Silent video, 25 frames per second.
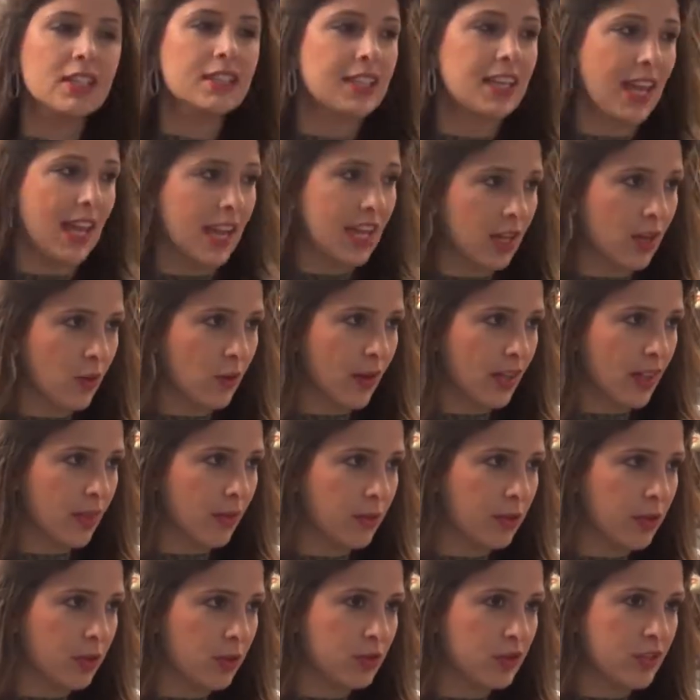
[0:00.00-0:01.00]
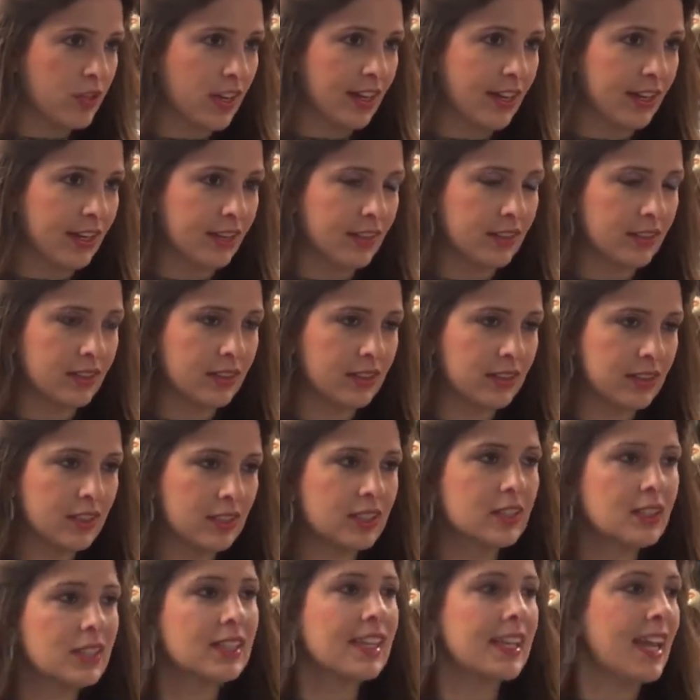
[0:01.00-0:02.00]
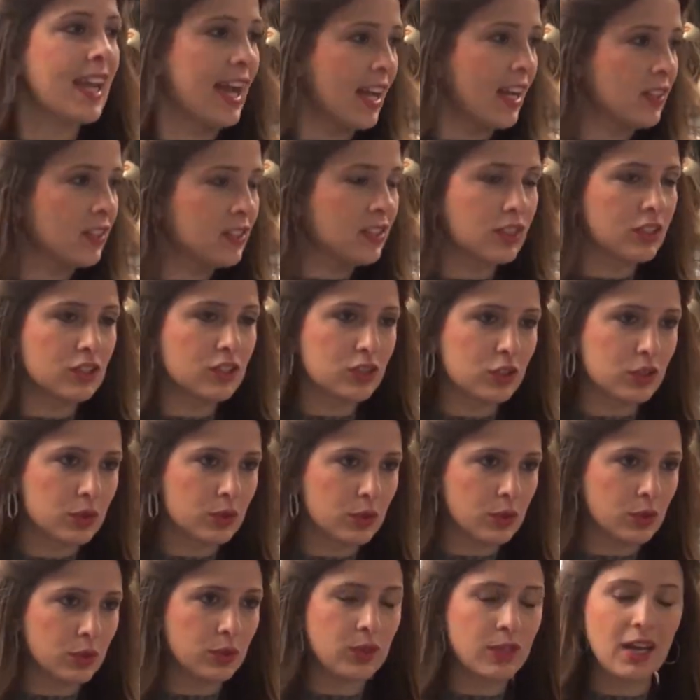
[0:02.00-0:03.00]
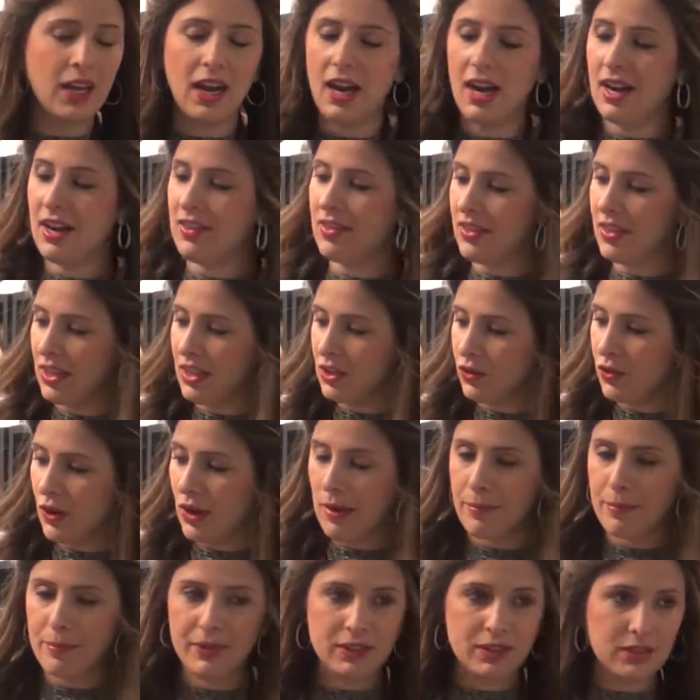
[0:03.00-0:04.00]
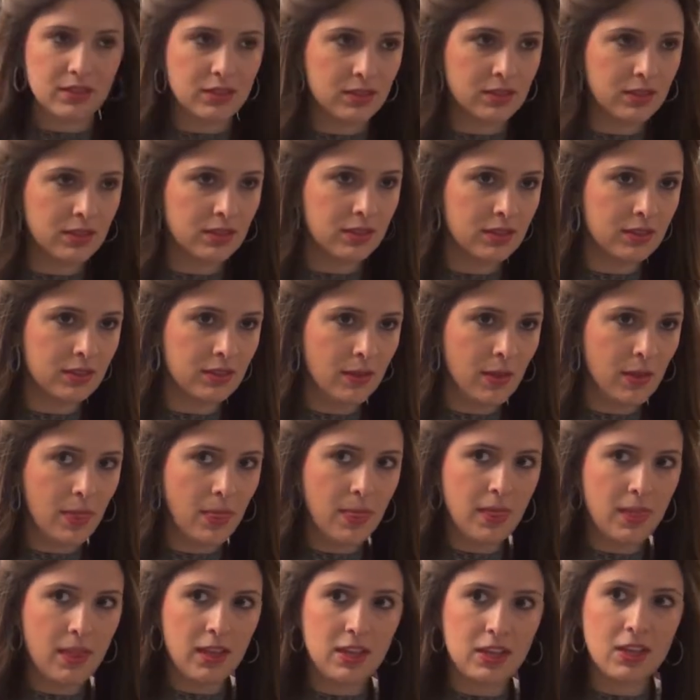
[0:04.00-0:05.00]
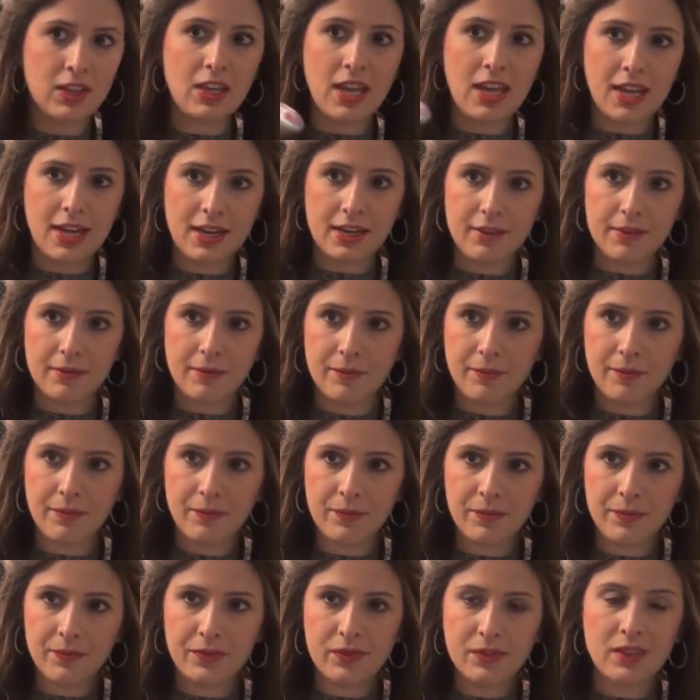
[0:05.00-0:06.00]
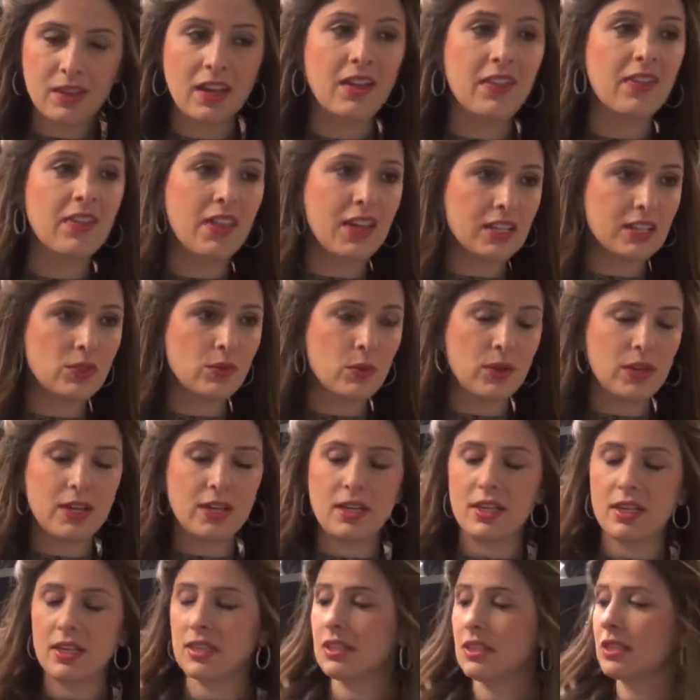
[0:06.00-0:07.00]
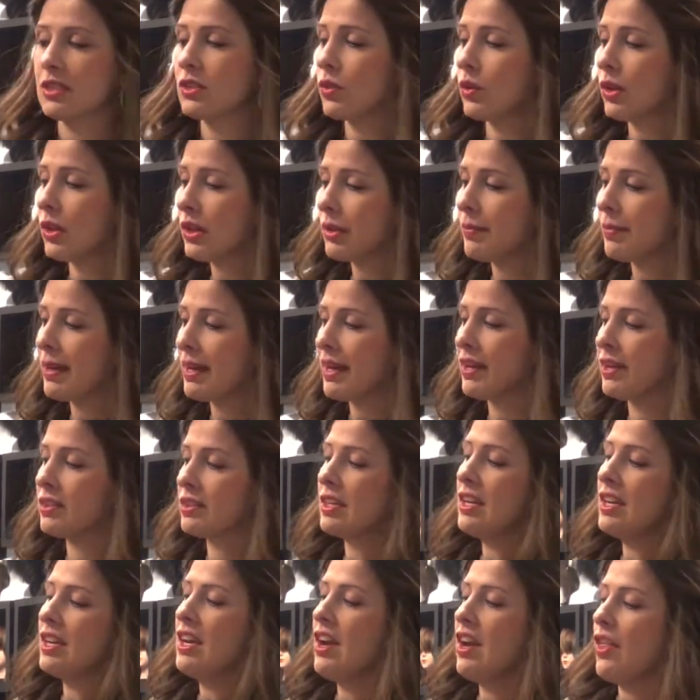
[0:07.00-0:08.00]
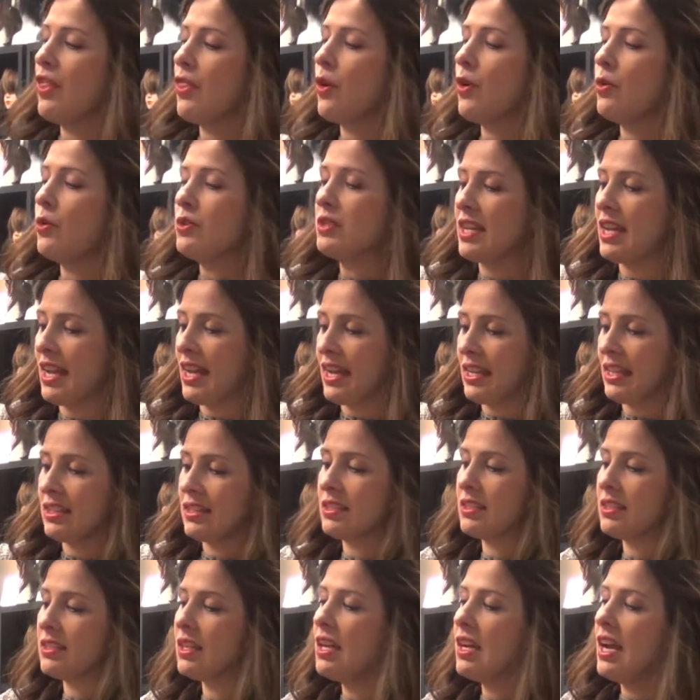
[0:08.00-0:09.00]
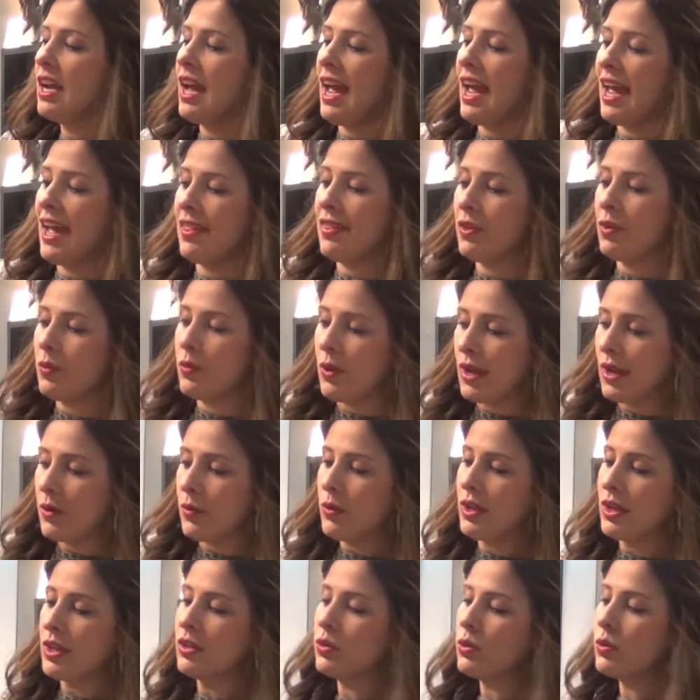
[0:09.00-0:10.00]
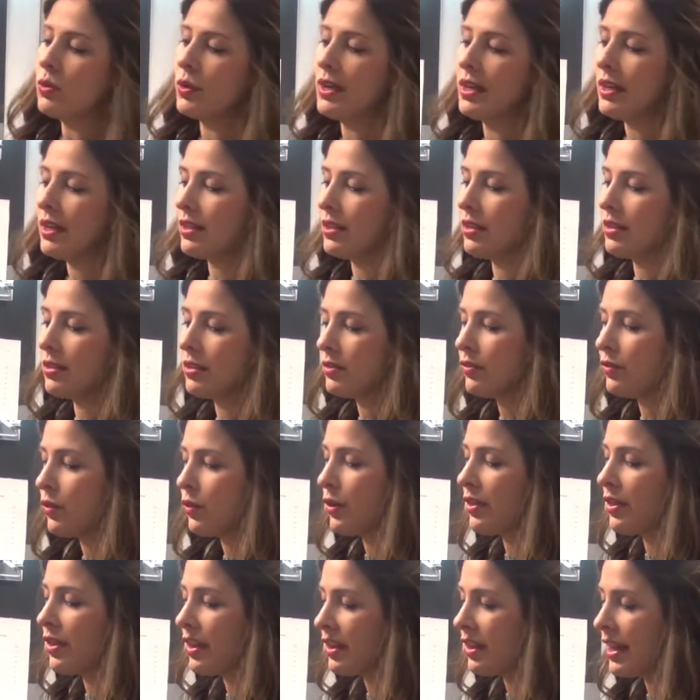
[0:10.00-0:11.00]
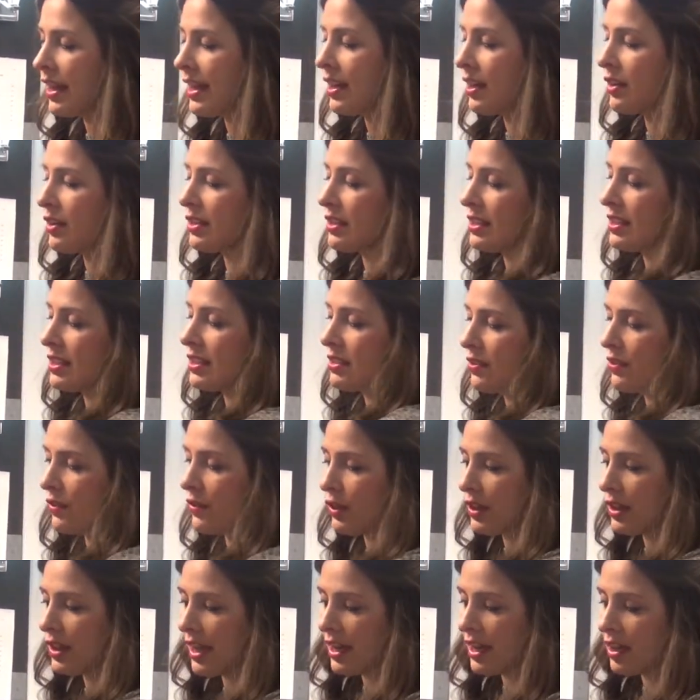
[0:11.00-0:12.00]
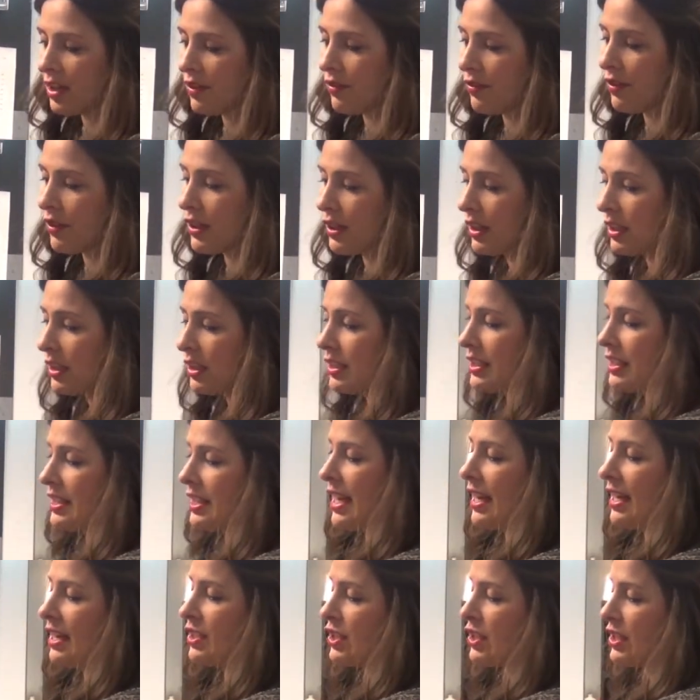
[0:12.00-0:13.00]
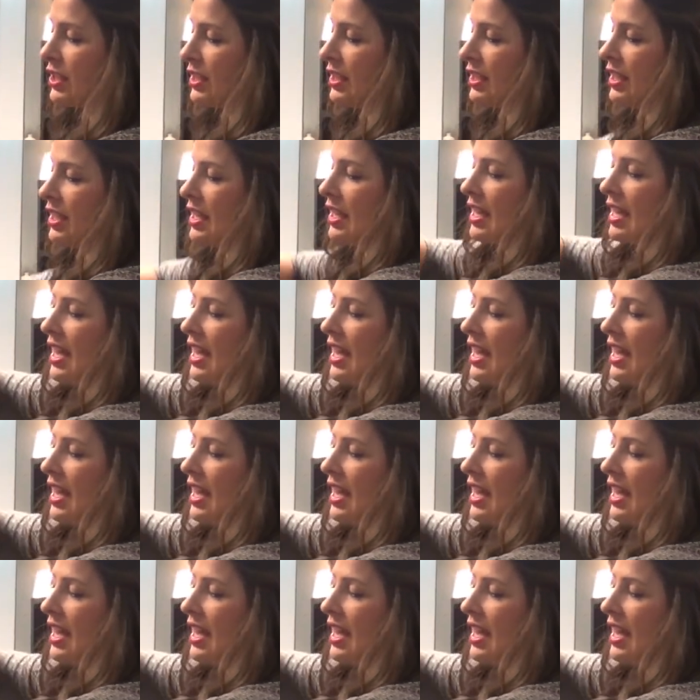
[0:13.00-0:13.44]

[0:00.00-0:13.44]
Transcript: Take away the blow dryer, count till 2, and then drop it. You get it? And that's what it is. It's all about those ends. And the way we do it for the layers is if you take a vertical section